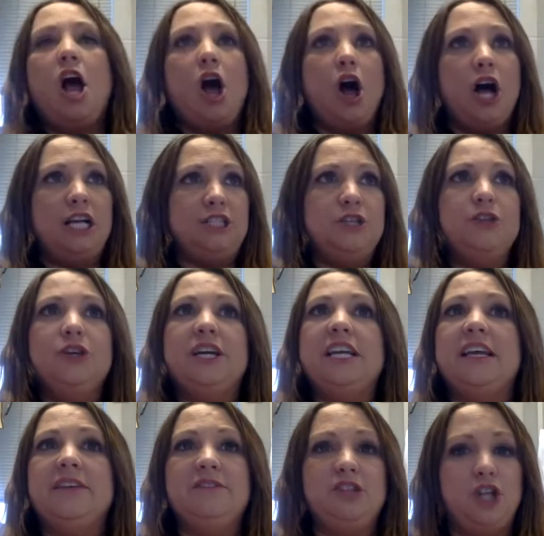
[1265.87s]
Also, they're going to
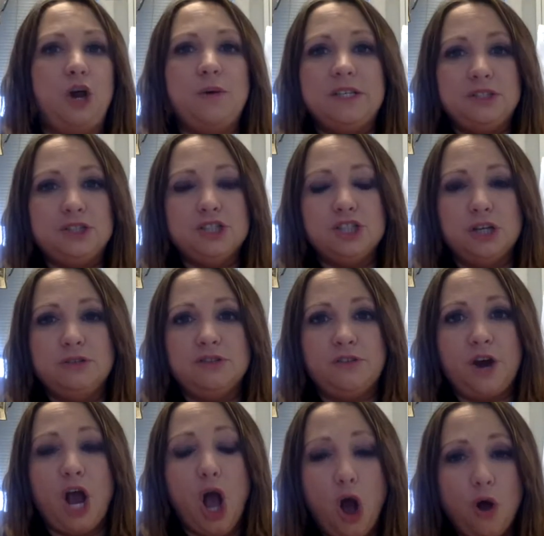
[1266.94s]
give low interest loans for
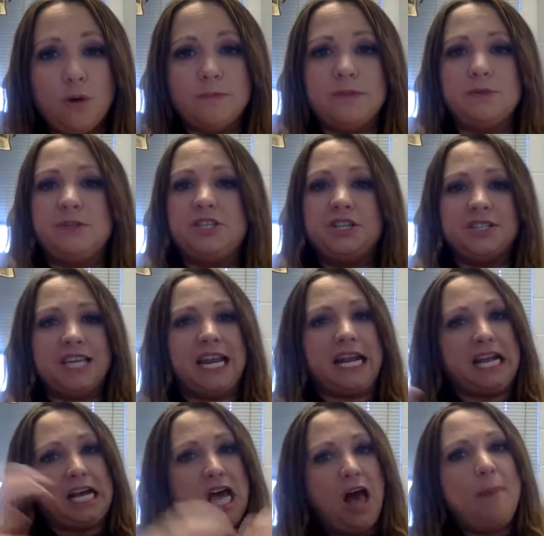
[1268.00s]
homes, which is going to
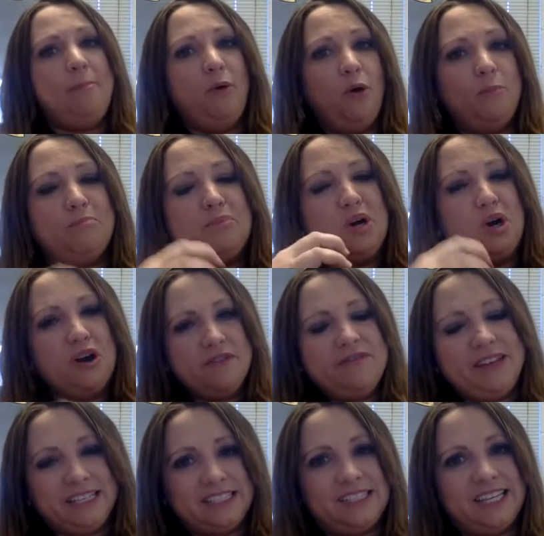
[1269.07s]
couple
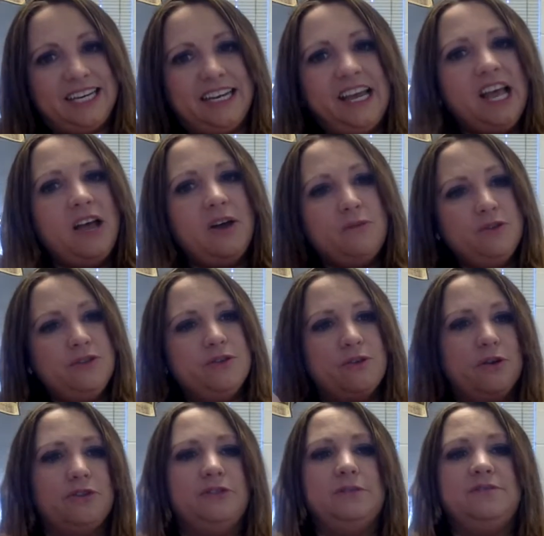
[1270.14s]
perfectly with the
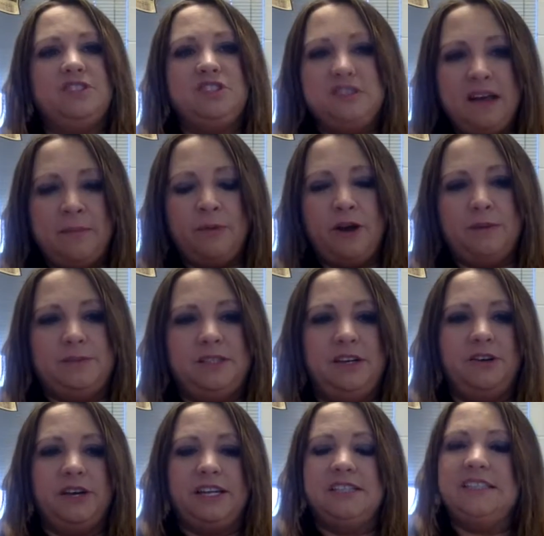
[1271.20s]
growth of suburbs that are
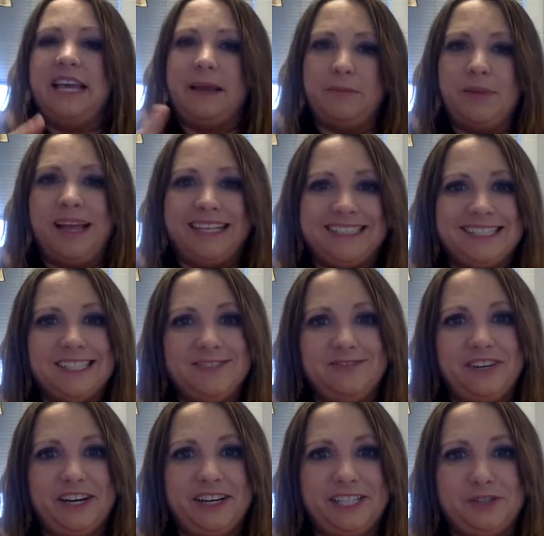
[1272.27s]
going to take place
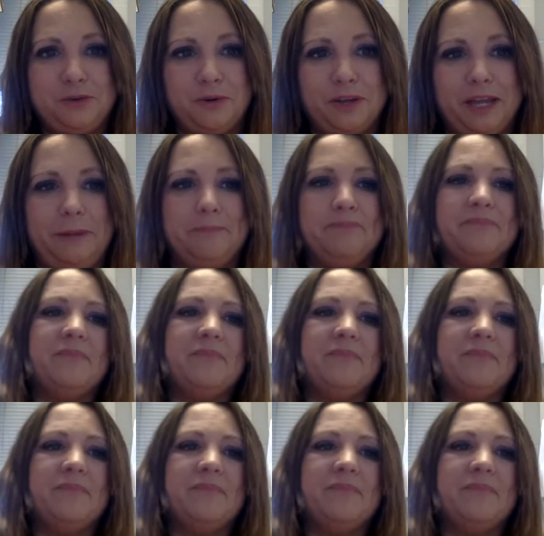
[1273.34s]
very shortly,